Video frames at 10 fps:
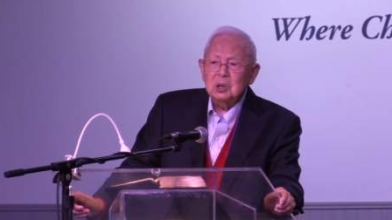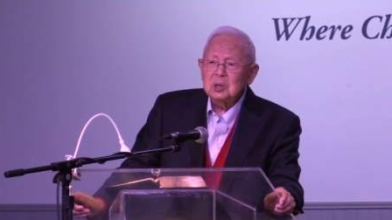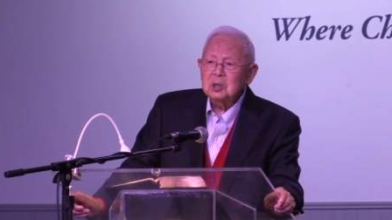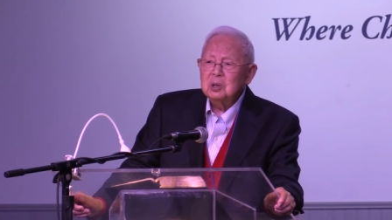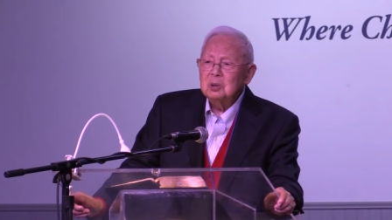
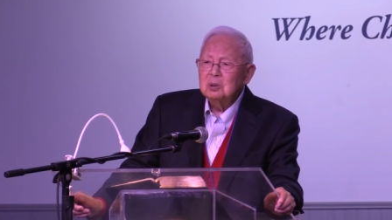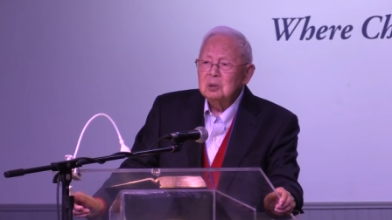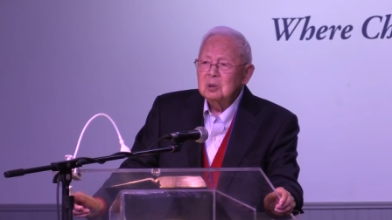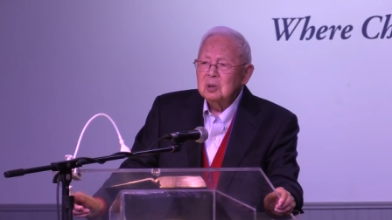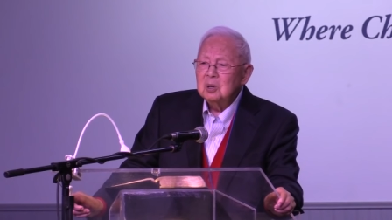is
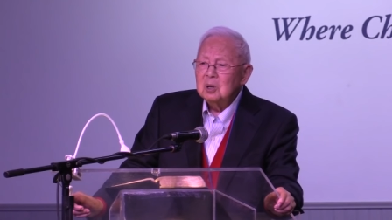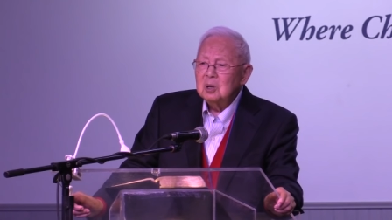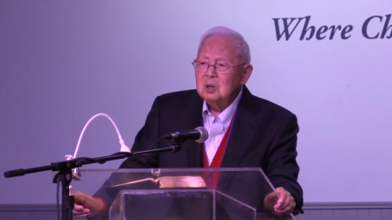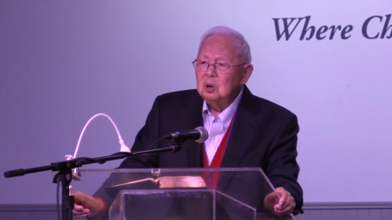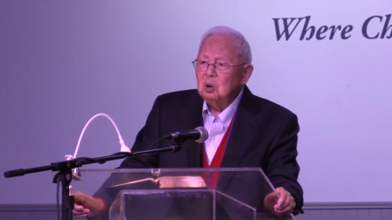
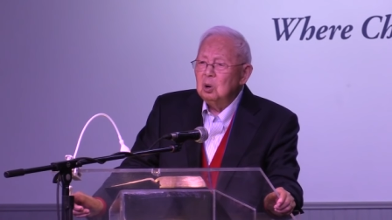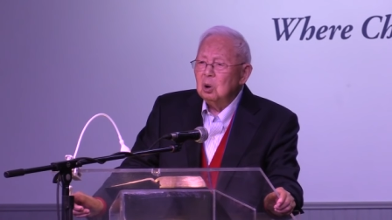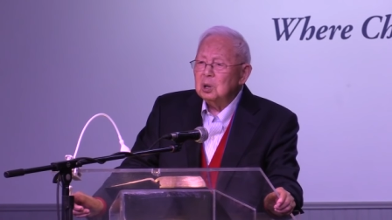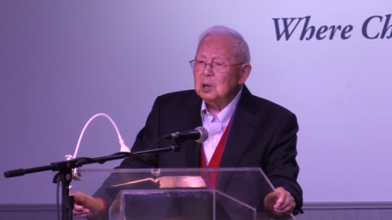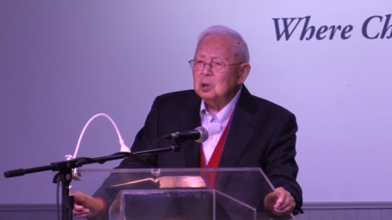you
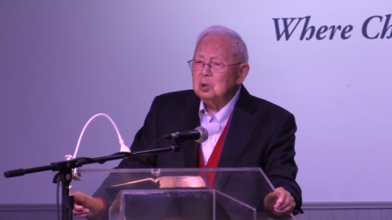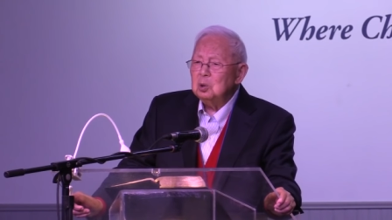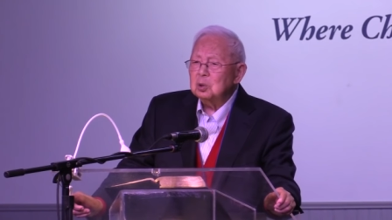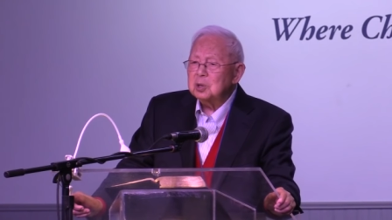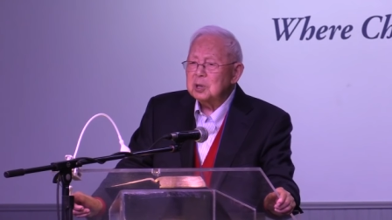look into
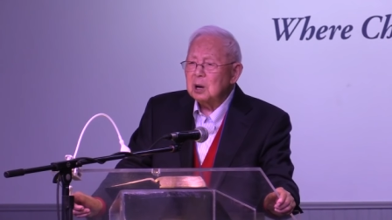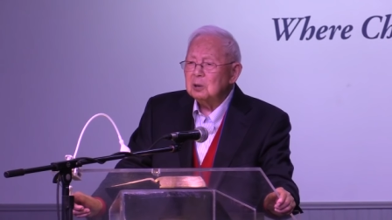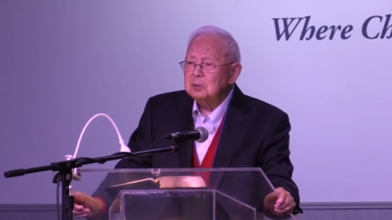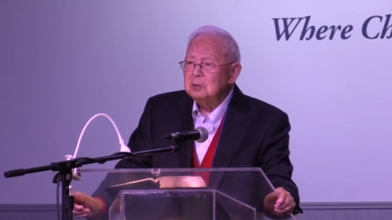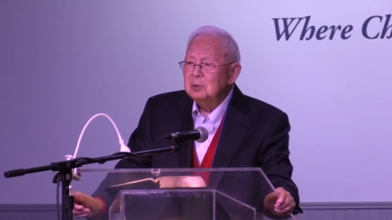
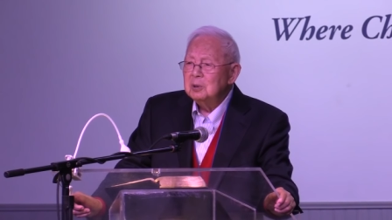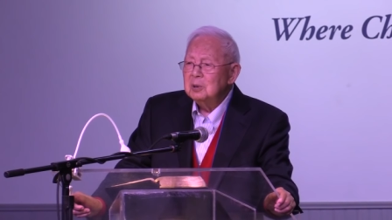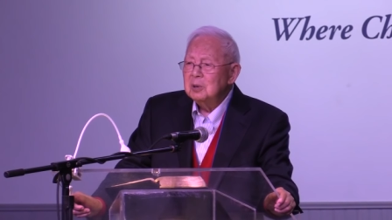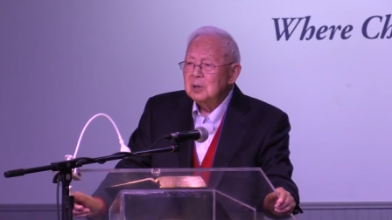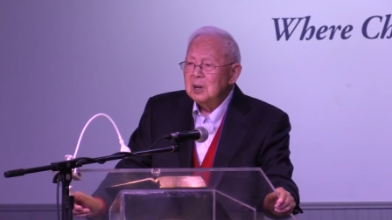yourself
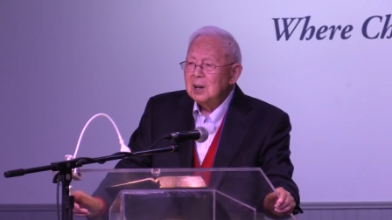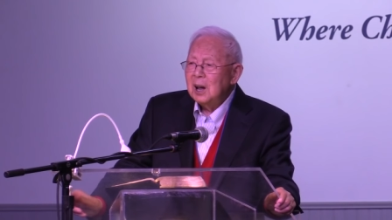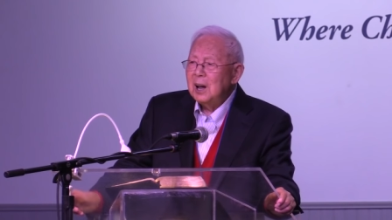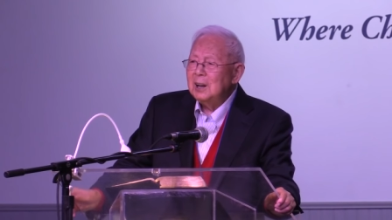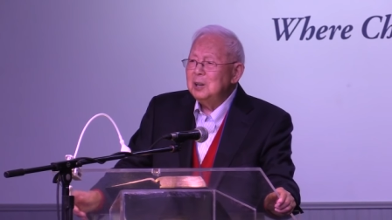
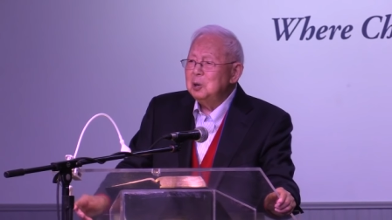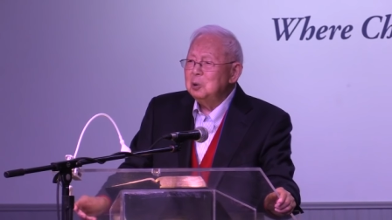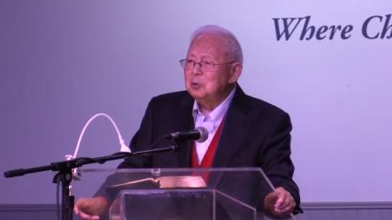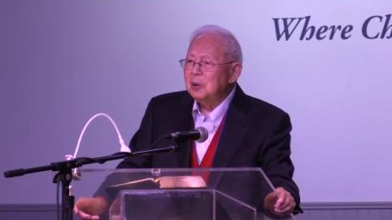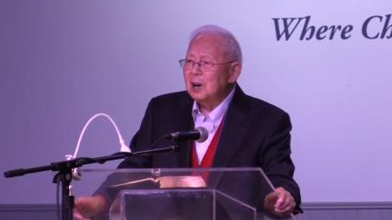and
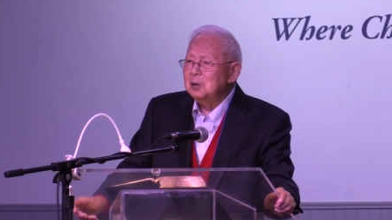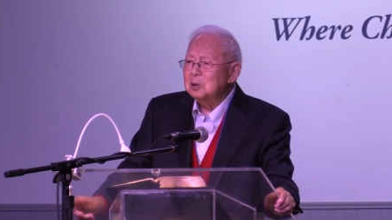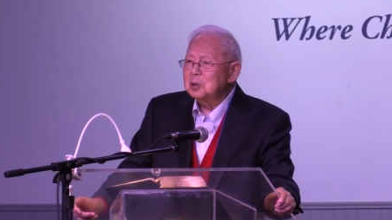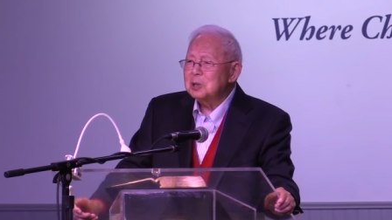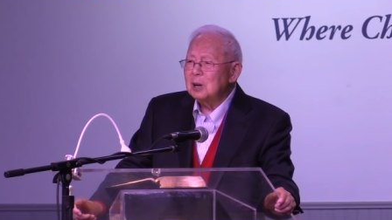you find
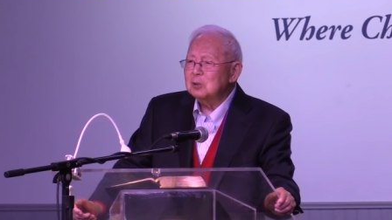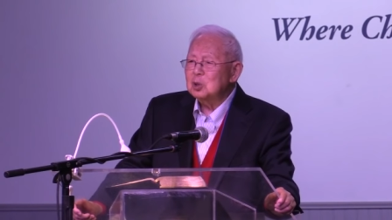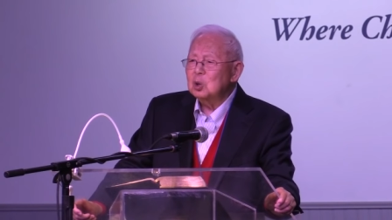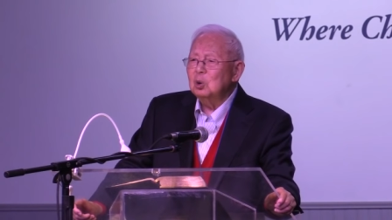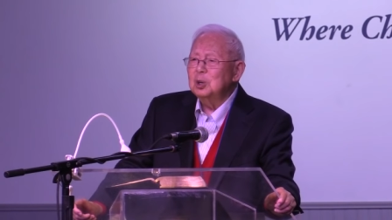yourself
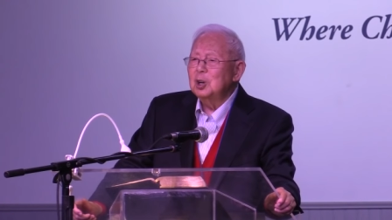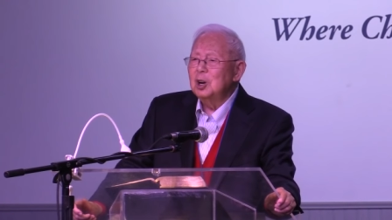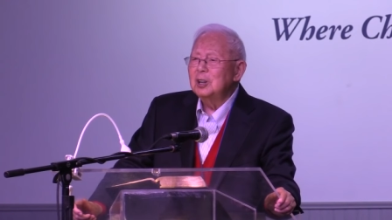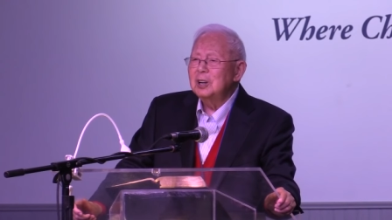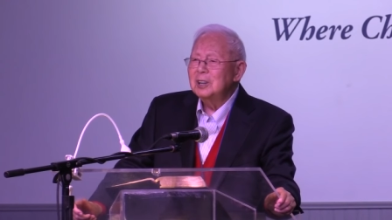so
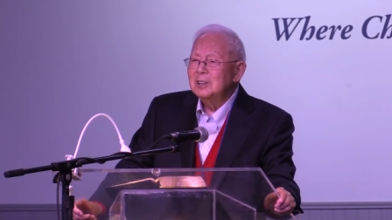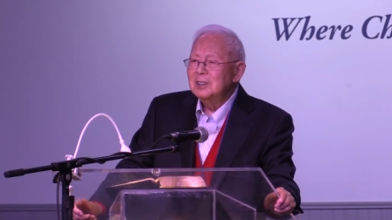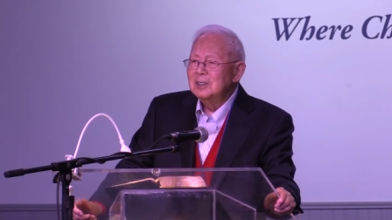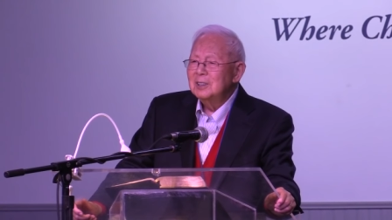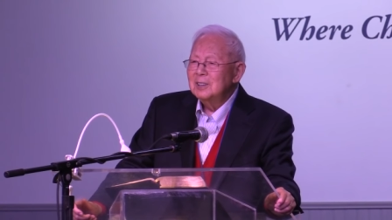good
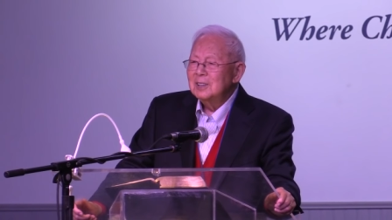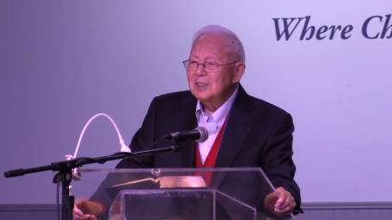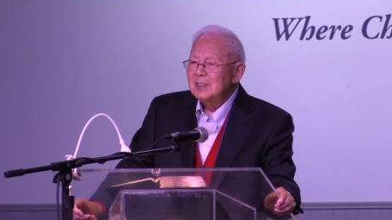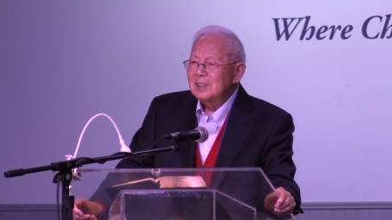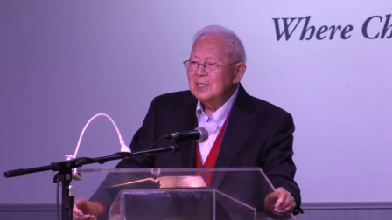
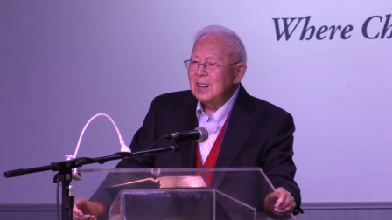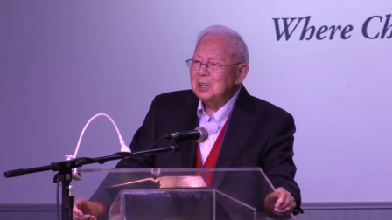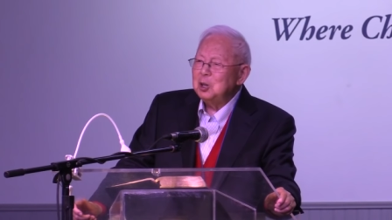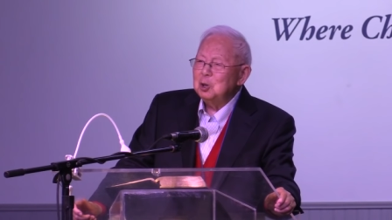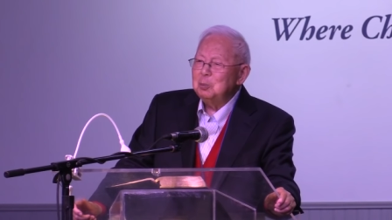
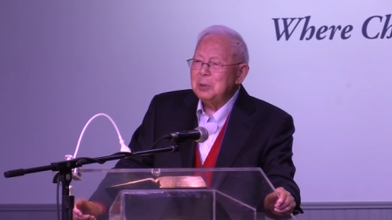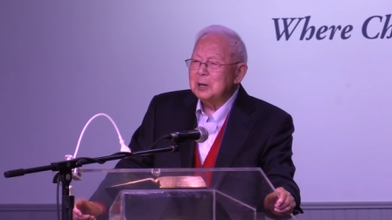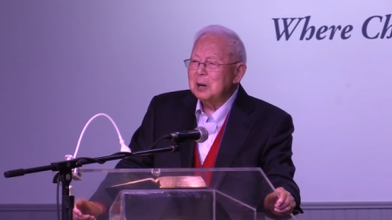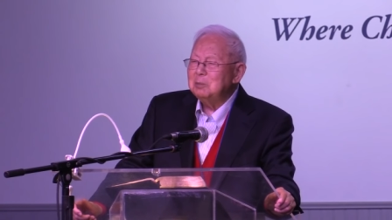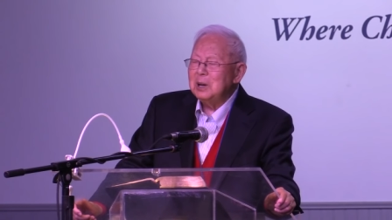then you
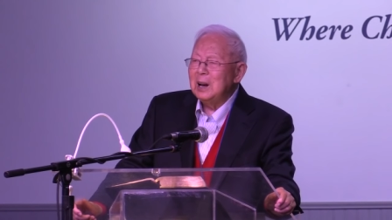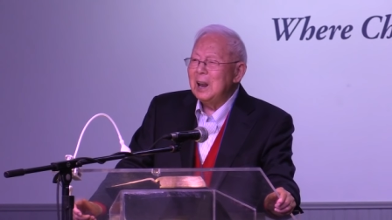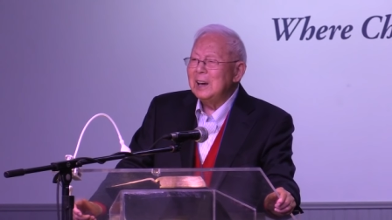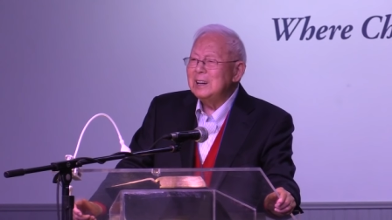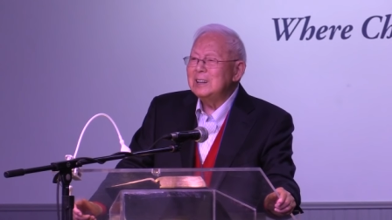become
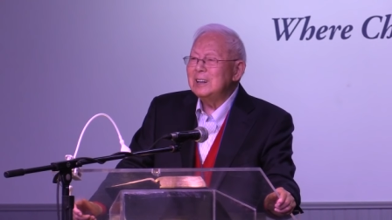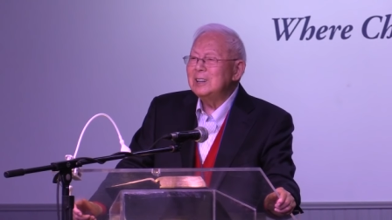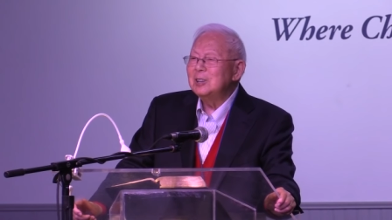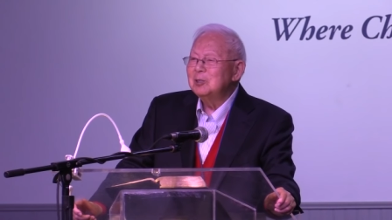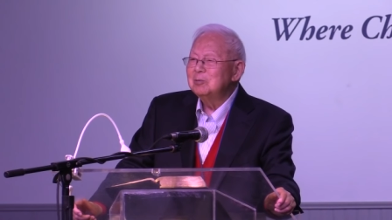elated.